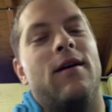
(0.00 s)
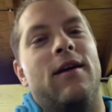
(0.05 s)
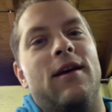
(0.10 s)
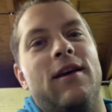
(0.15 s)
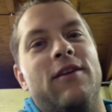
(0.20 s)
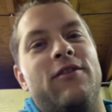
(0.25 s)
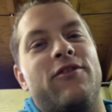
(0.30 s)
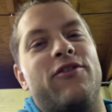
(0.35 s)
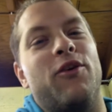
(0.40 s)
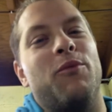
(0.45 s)

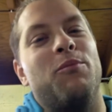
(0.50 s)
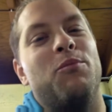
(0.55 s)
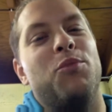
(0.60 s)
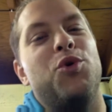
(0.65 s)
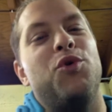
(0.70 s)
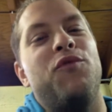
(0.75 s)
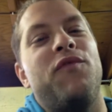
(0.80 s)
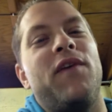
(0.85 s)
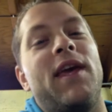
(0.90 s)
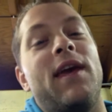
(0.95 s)
Is the
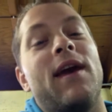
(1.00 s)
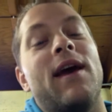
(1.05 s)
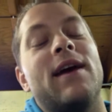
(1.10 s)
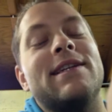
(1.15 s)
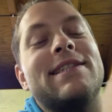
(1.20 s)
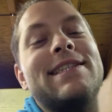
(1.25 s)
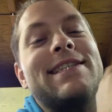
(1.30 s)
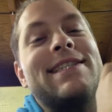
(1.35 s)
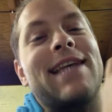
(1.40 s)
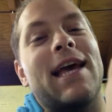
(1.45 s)
movie
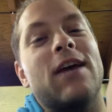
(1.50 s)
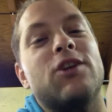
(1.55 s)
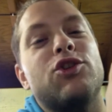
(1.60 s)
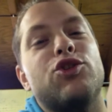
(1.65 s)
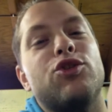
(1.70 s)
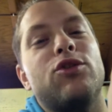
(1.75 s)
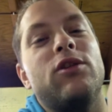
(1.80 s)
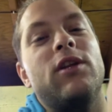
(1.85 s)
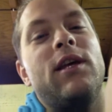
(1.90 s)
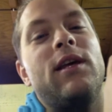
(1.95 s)

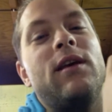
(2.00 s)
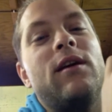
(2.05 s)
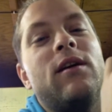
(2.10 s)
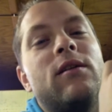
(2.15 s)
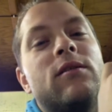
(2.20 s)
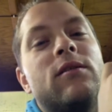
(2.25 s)
sexually